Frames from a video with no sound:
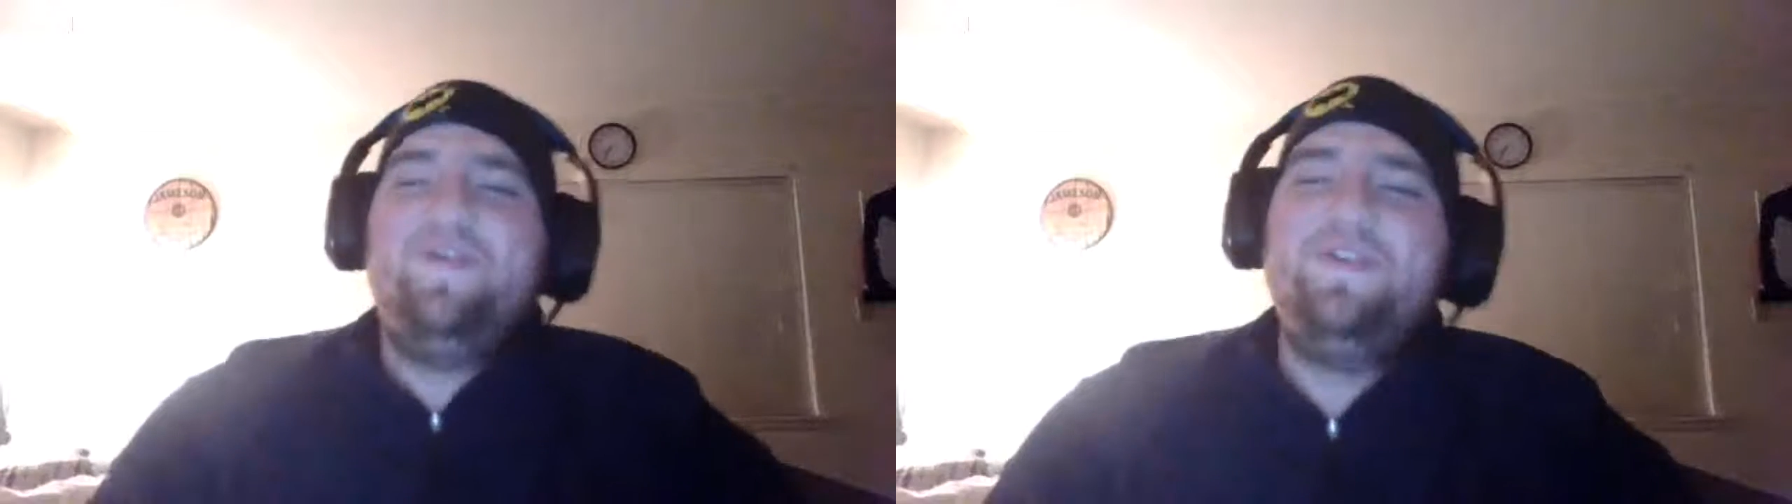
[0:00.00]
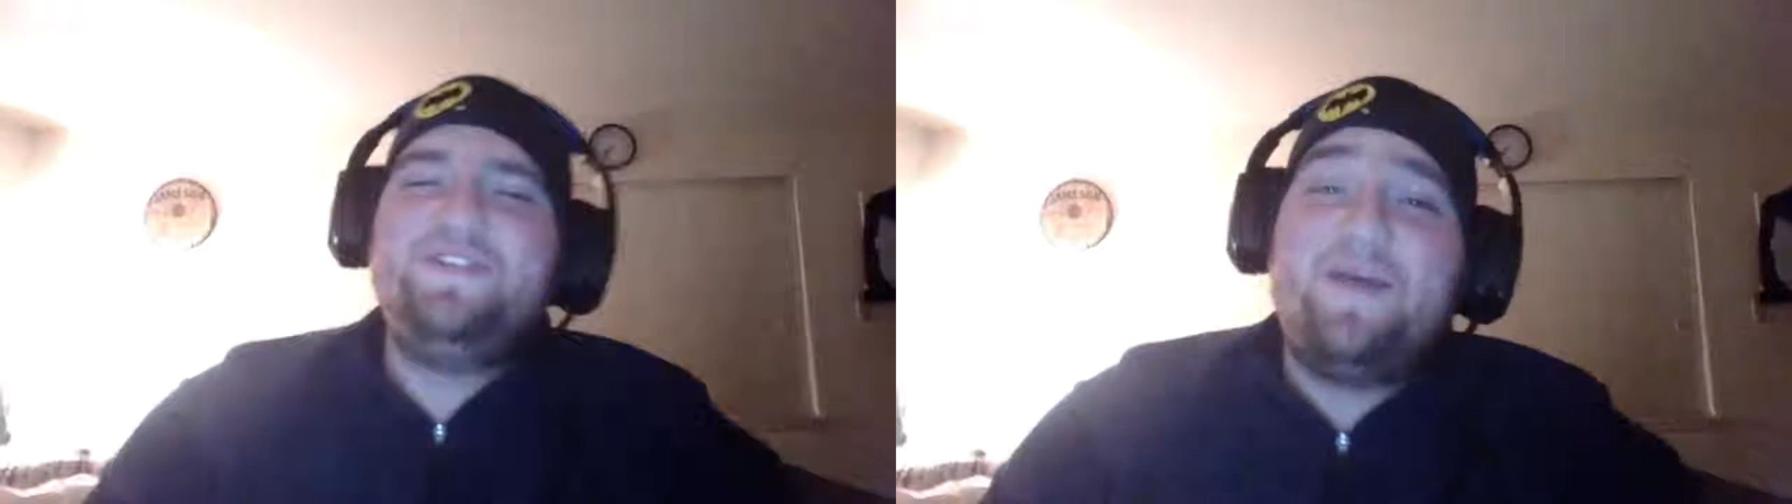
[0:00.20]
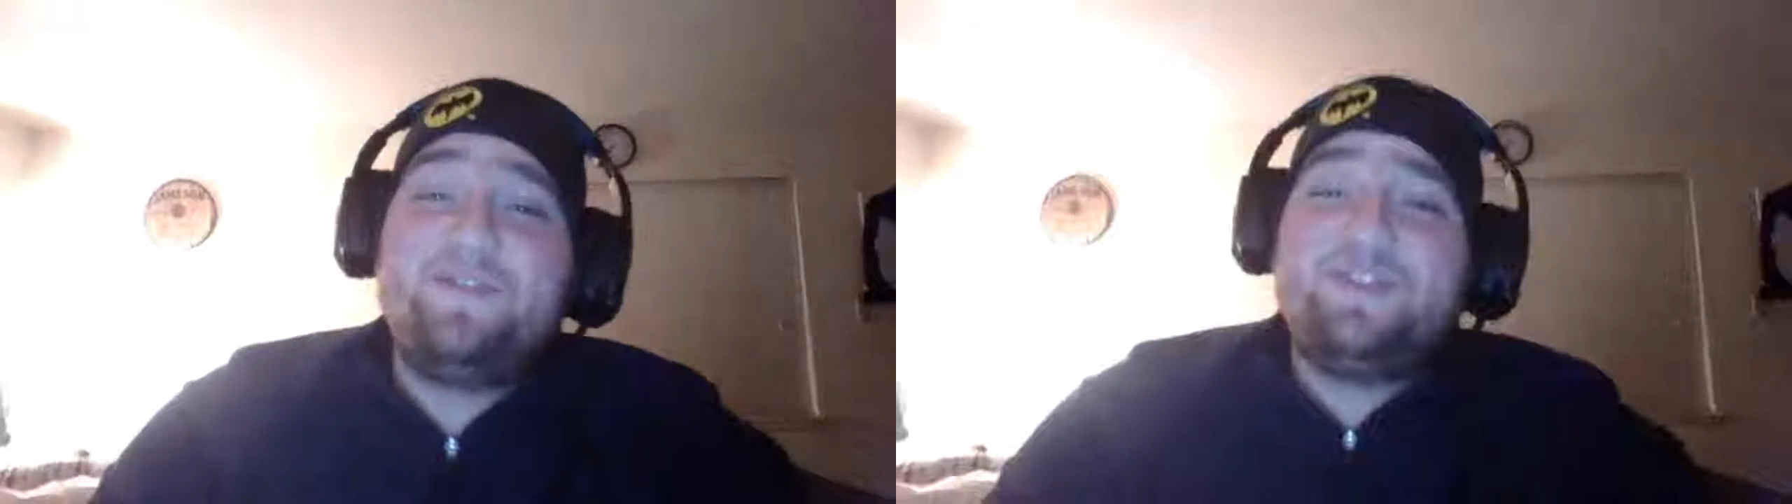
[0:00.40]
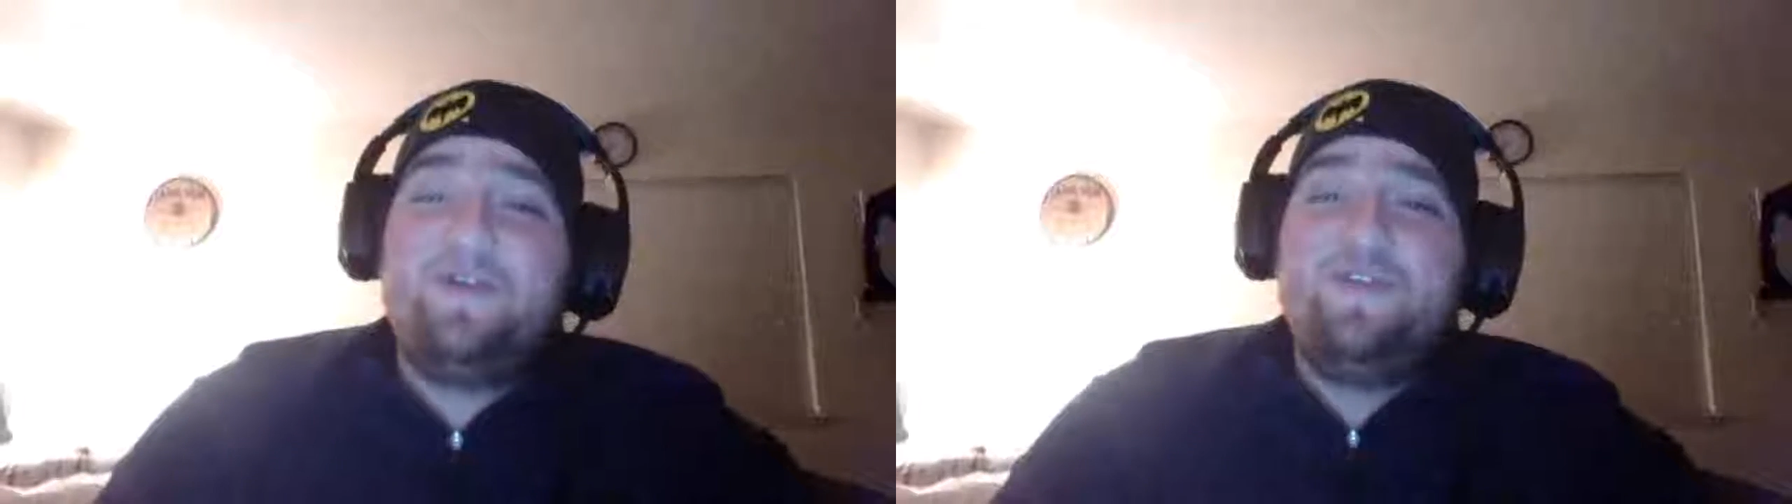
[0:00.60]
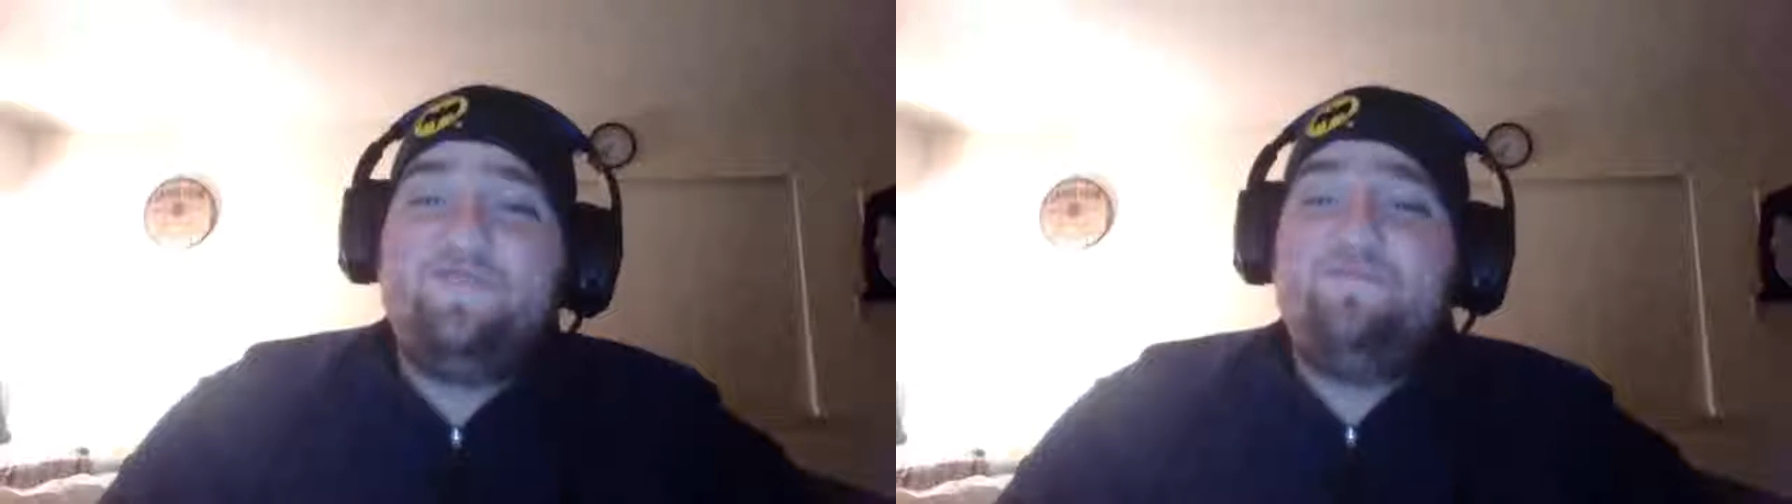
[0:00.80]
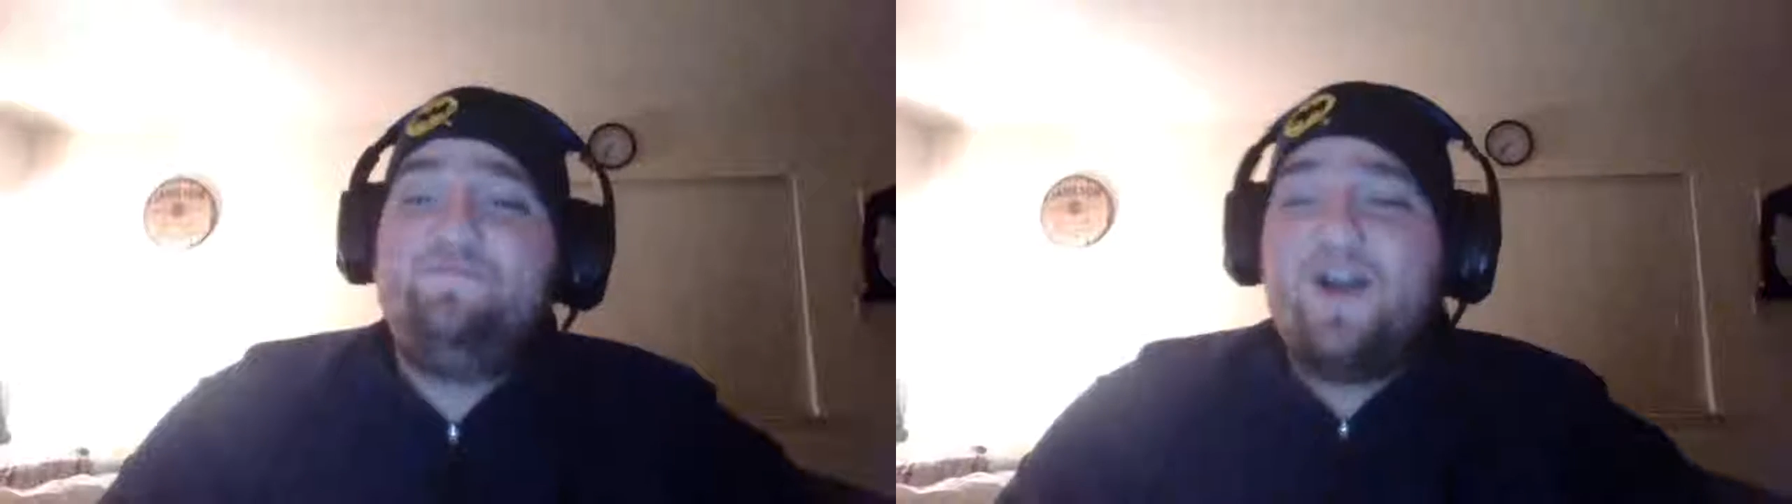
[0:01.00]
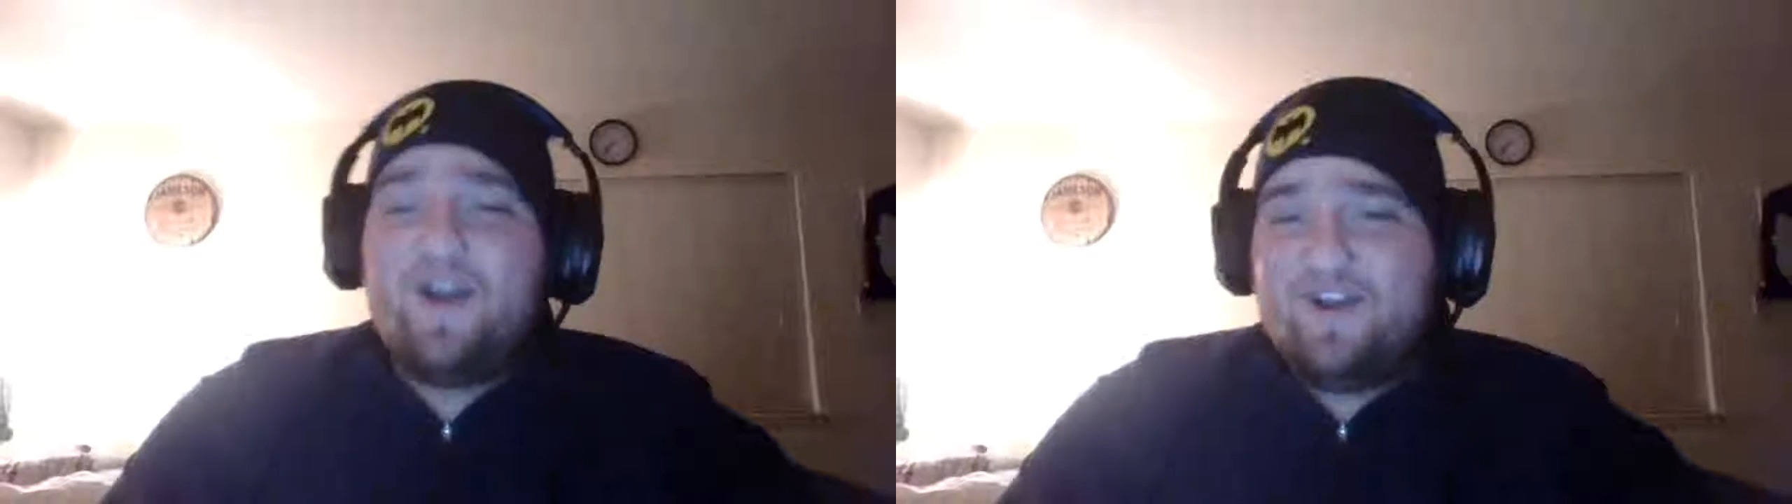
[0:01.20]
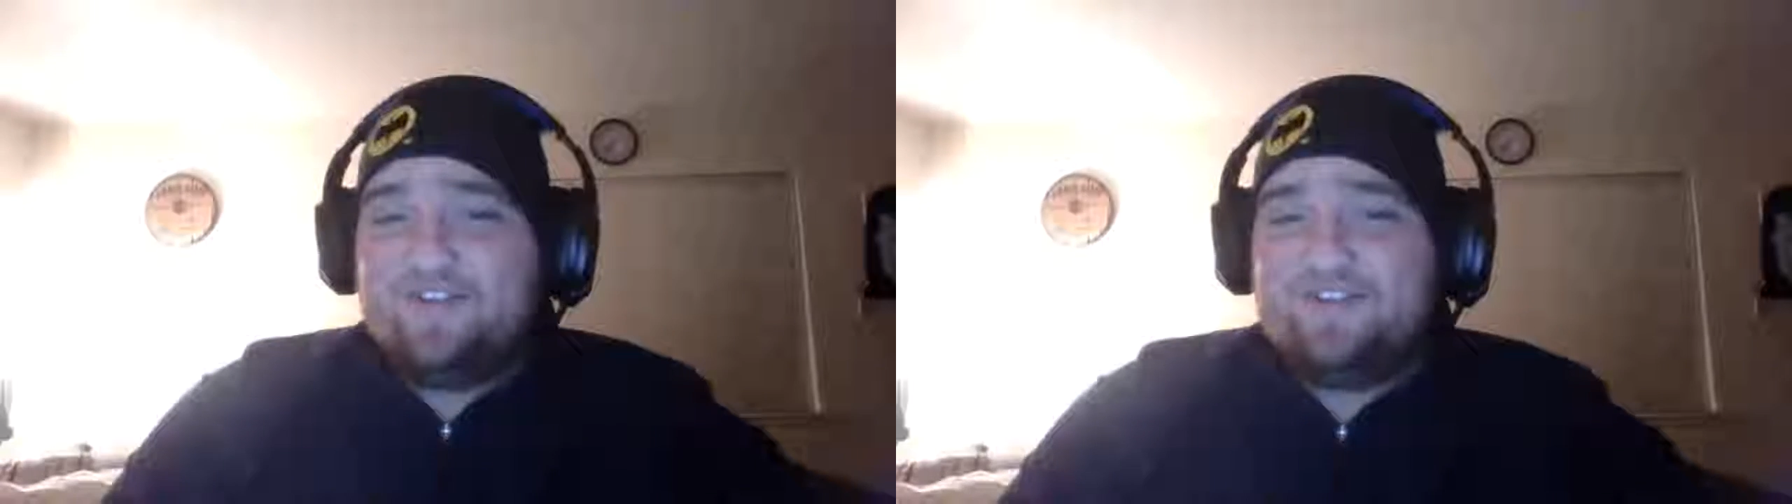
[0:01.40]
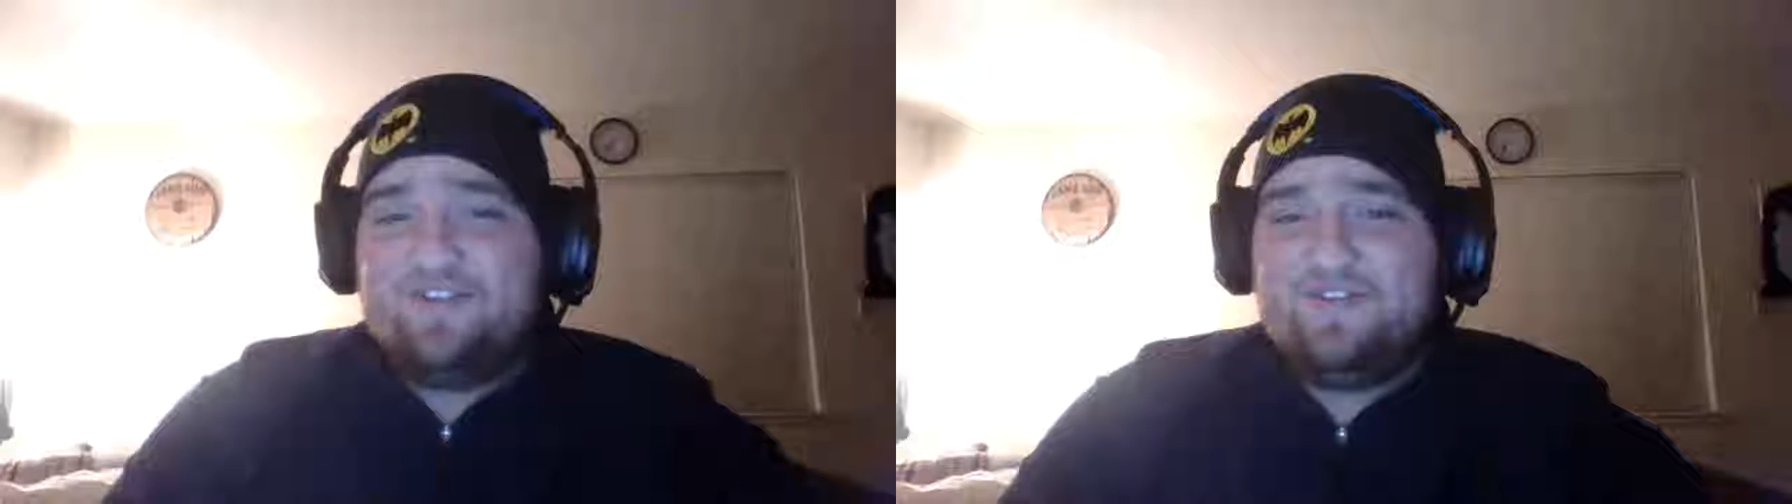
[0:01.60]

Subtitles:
episode of March.